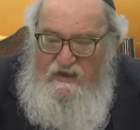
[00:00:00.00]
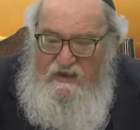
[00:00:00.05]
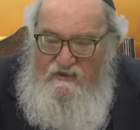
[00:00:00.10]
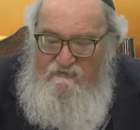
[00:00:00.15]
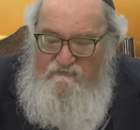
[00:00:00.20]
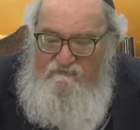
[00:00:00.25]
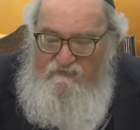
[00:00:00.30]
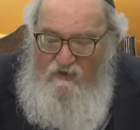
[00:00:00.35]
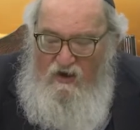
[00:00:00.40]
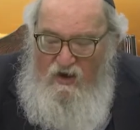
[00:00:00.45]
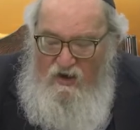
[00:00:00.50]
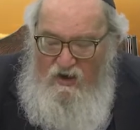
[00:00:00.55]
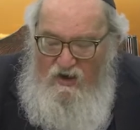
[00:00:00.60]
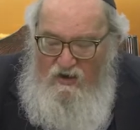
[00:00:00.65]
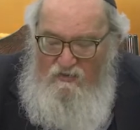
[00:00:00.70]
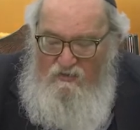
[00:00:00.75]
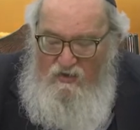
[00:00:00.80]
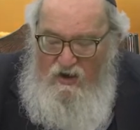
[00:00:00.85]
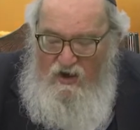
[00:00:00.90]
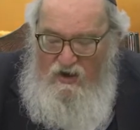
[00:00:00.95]
Ki
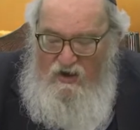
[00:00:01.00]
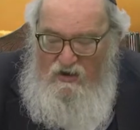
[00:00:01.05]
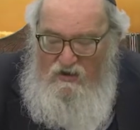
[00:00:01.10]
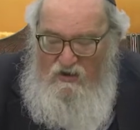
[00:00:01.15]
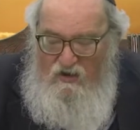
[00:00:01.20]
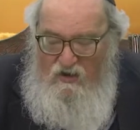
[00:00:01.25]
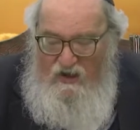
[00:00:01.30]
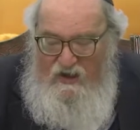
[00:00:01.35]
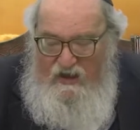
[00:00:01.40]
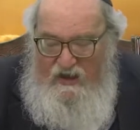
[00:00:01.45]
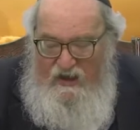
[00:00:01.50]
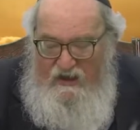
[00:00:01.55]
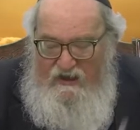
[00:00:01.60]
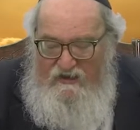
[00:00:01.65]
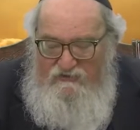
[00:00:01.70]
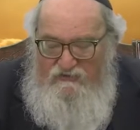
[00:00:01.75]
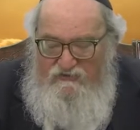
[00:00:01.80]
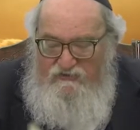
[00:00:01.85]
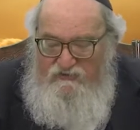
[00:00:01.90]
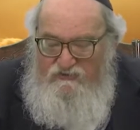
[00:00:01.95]
va'ara
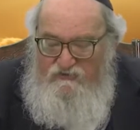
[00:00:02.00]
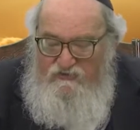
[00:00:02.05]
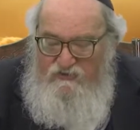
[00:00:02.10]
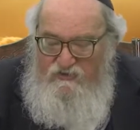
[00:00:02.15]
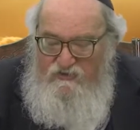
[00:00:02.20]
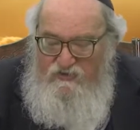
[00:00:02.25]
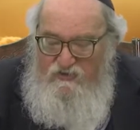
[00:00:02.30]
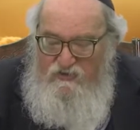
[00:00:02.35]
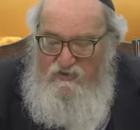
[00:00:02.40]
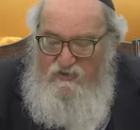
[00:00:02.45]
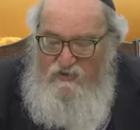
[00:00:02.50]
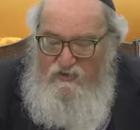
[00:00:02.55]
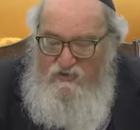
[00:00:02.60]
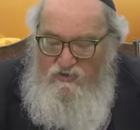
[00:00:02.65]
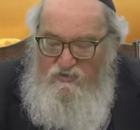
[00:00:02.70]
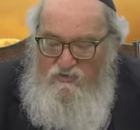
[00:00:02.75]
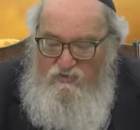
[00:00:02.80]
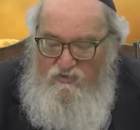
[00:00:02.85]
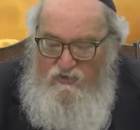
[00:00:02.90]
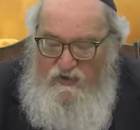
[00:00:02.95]
ka'esh
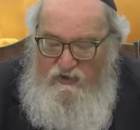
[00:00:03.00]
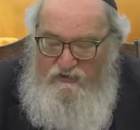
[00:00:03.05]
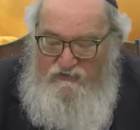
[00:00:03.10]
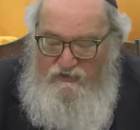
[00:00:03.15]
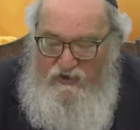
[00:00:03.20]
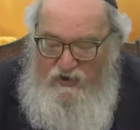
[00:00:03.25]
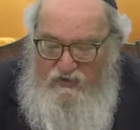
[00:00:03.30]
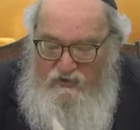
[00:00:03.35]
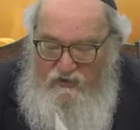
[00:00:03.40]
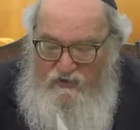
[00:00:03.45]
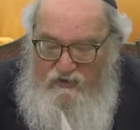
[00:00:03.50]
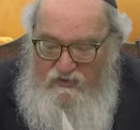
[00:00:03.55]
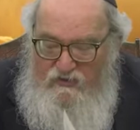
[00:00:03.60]
risha.